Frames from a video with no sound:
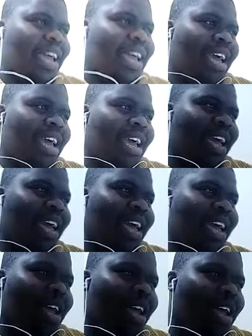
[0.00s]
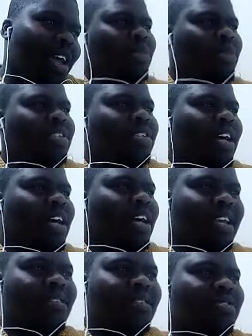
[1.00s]
Uh,
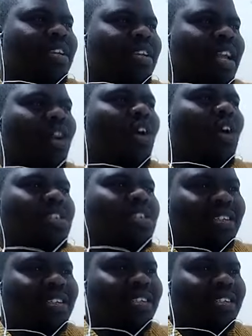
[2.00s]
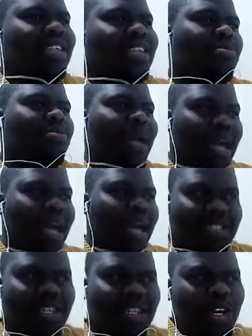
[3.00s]
leaves an audience inspired
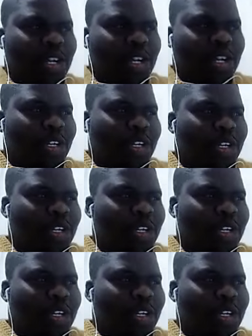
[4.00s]
to take